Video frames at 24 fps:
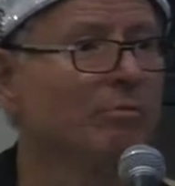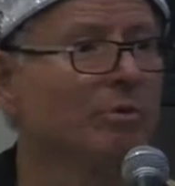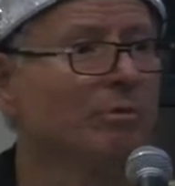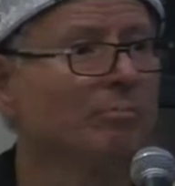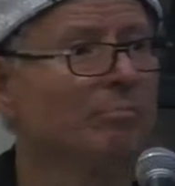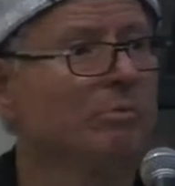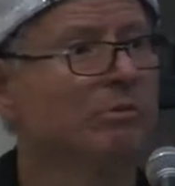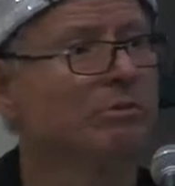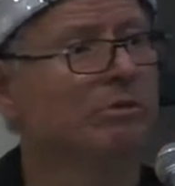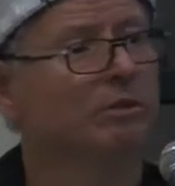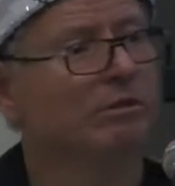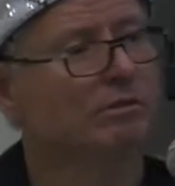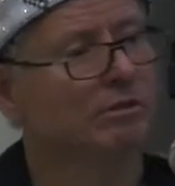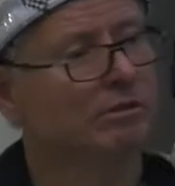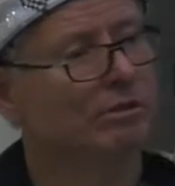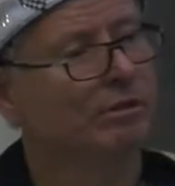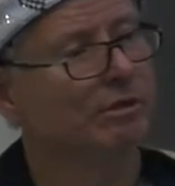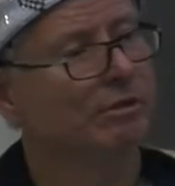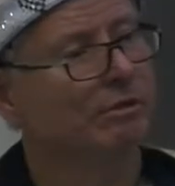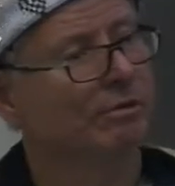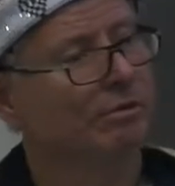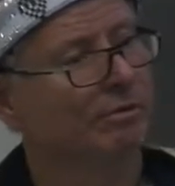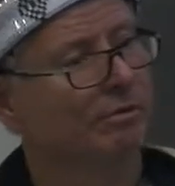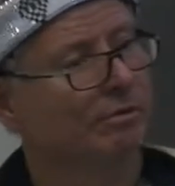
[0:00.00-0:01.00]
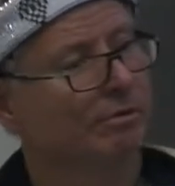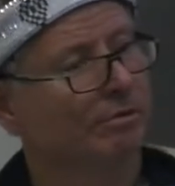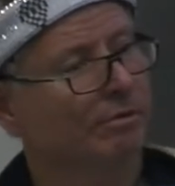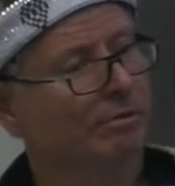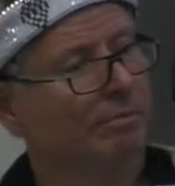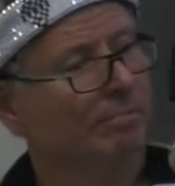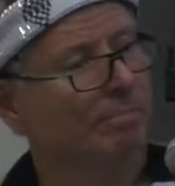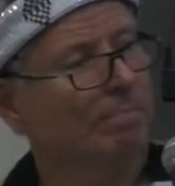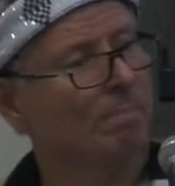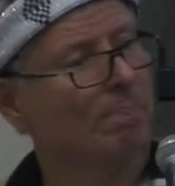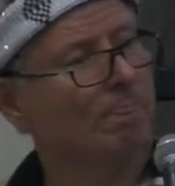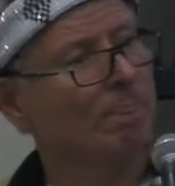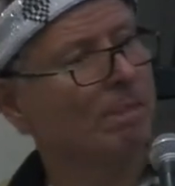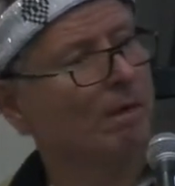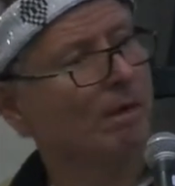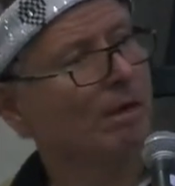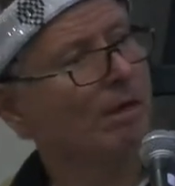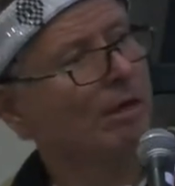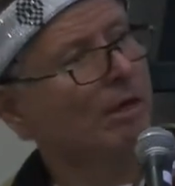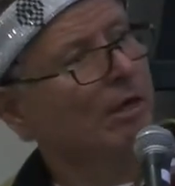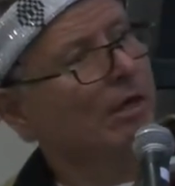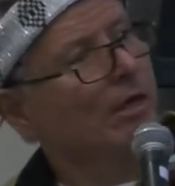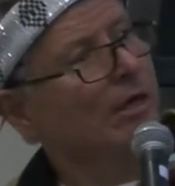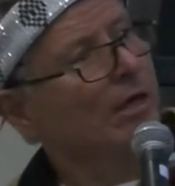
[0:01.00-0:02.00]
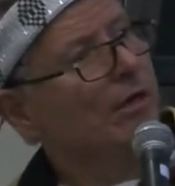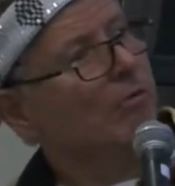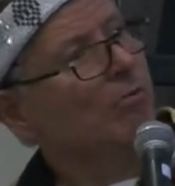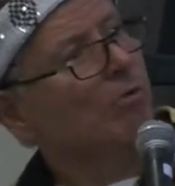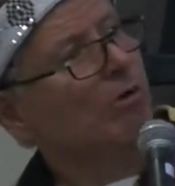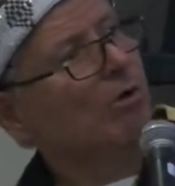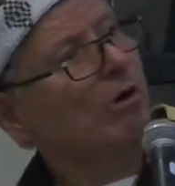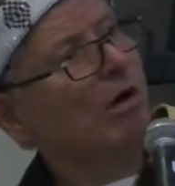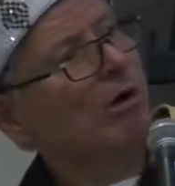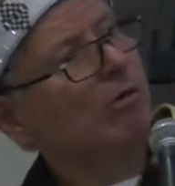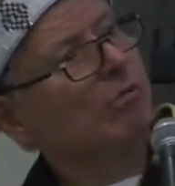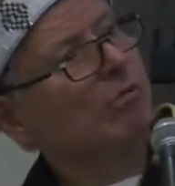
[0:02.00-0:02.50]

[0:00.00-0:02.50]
that represents the earth. And we're